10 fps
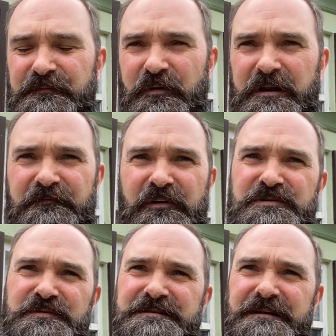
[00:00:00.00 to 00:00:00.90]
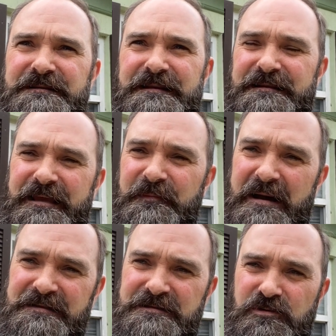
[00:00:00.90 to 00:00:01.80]
One of which was to think
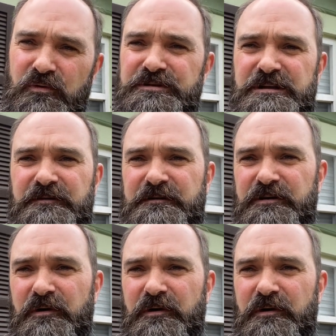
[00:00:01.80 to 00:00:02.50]
about school children